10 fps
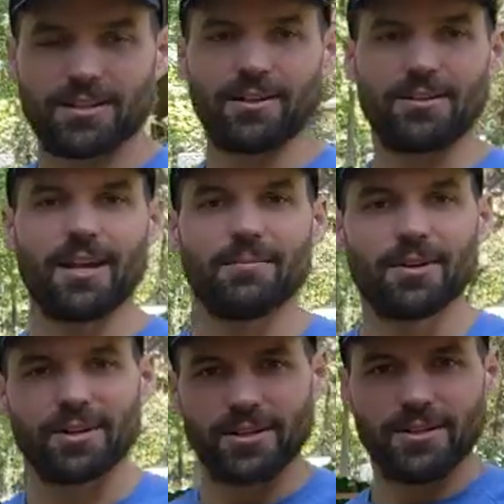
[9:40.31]
Our
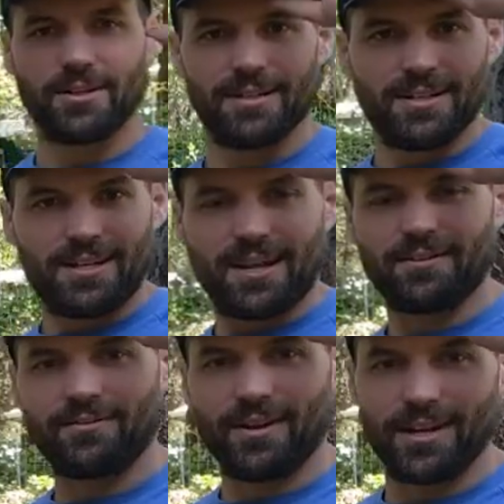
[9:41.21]
neighbor
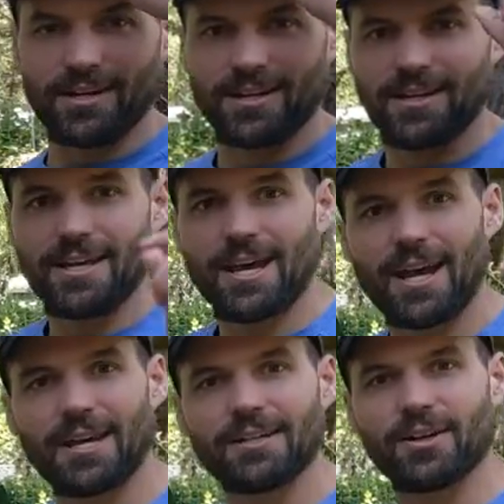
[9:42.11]
and friend
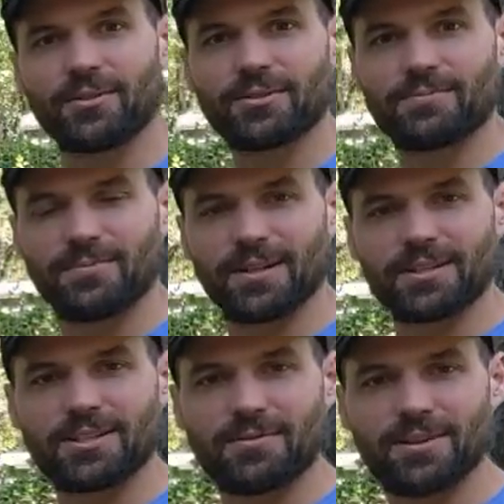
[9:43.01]
had goats,
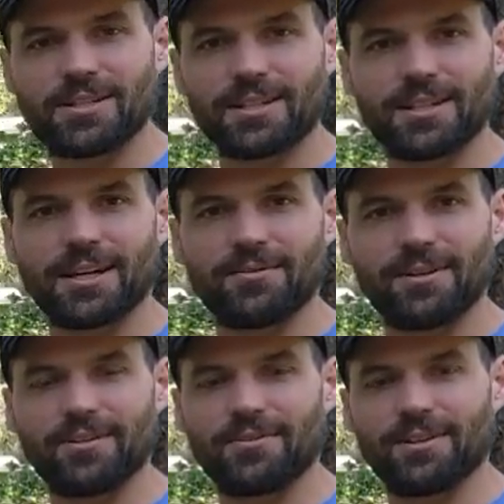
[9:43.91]
but she recently got
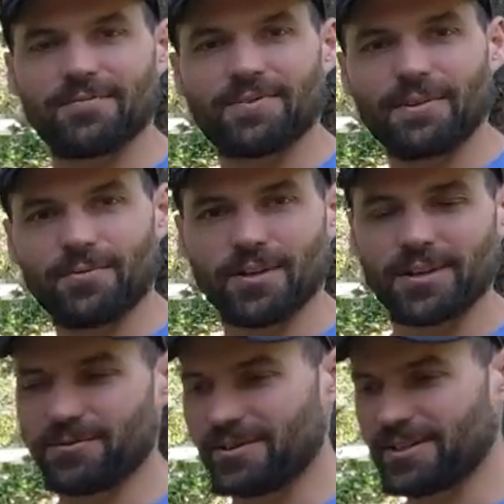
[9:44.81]
rid of them. One
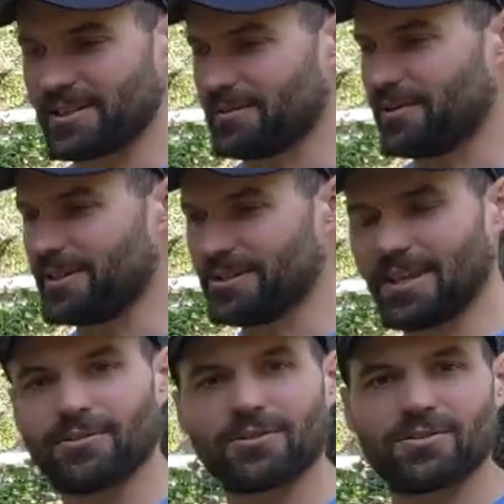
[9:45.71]
of the reasons was
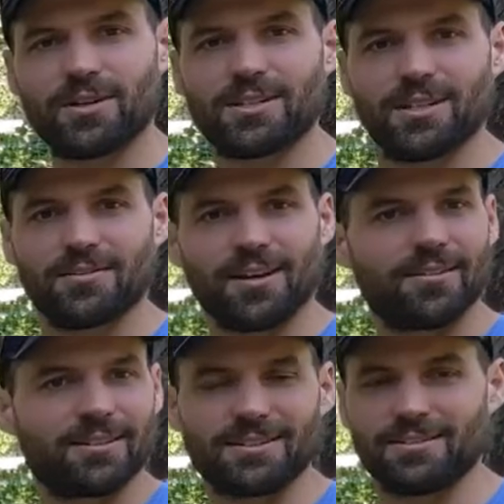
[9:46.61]
they were stressing her
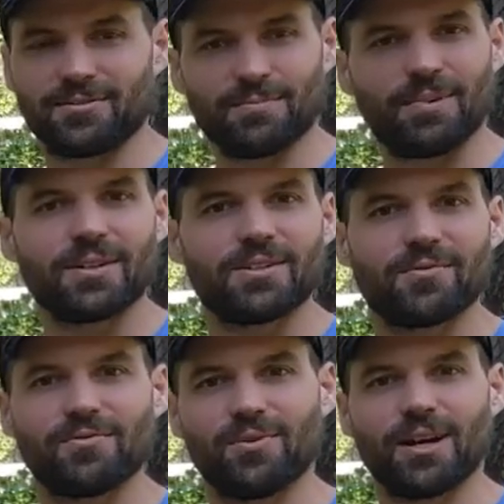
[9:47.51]
out because there was a bunch
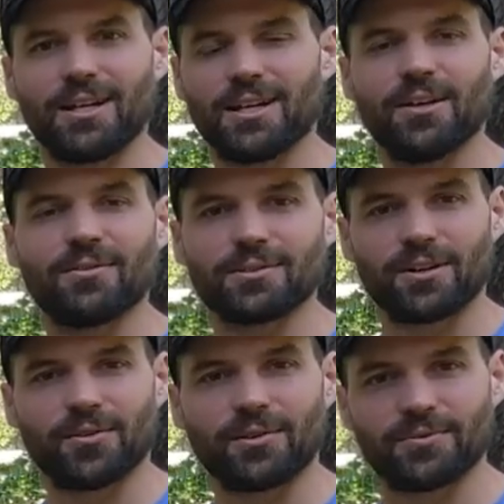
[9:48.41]
of whiny goats
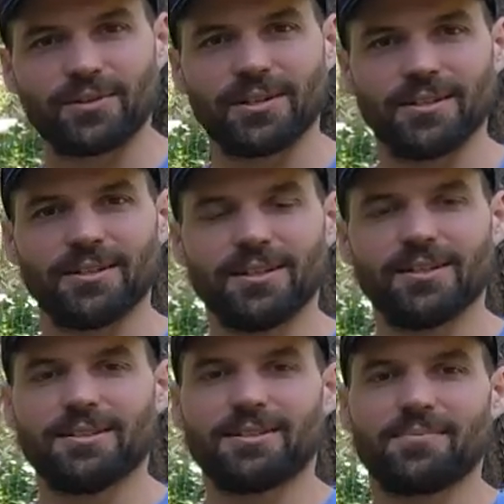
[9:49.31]
always wanting
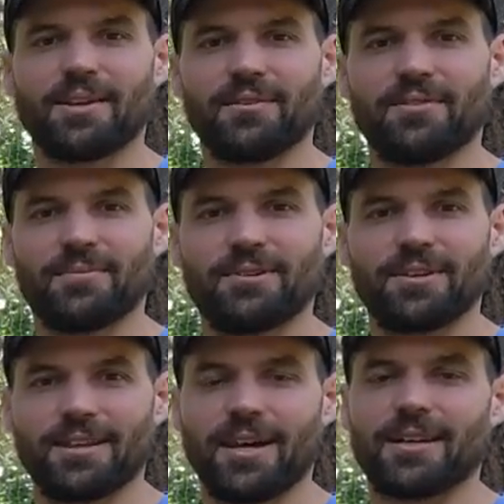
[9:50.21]
something from her,
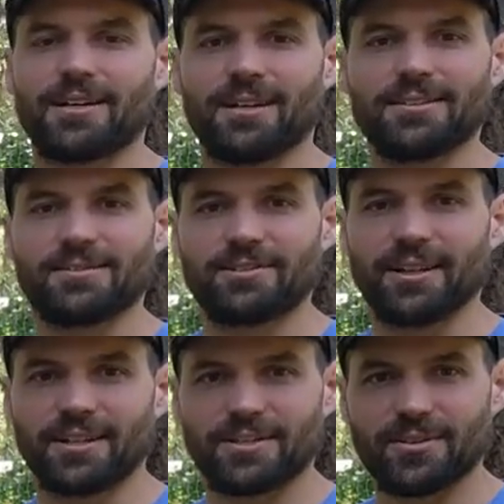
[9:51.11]
and that caused her a
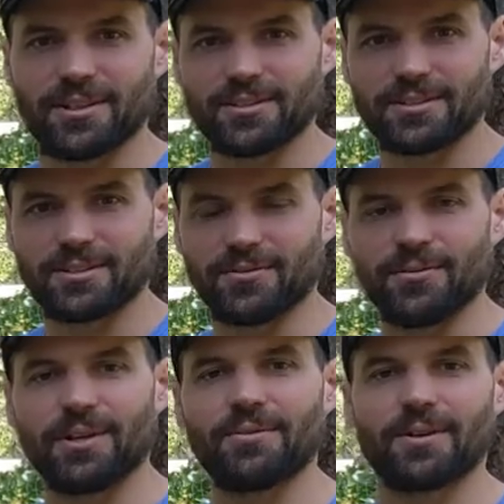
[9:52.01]
lot of stress. So
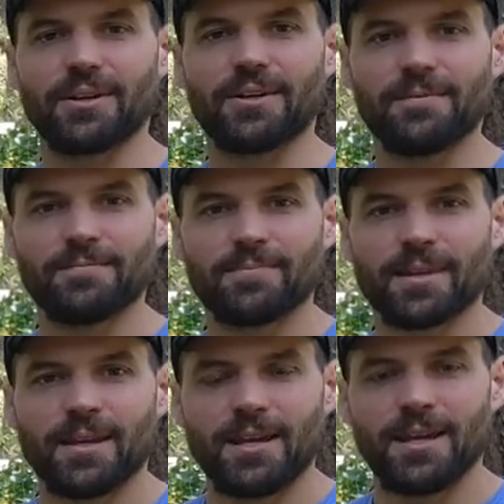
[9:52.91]
we don't want to
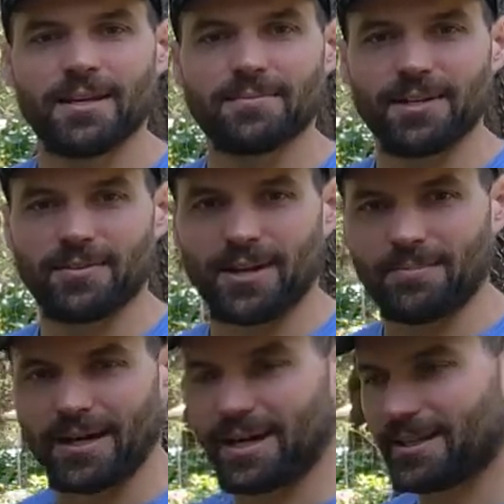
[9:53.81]
end up down that path.